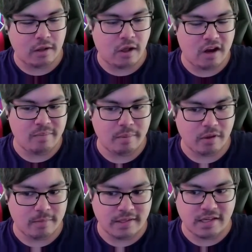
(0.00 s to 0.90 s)
A lot of
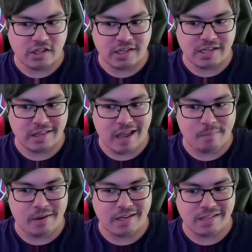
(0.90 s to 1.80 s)
people have been suggesting
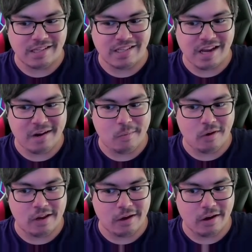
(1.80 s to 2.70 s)
that, because the second
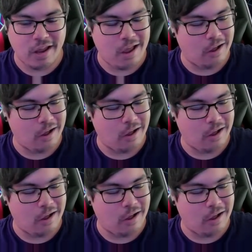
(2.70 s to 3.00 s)
one here,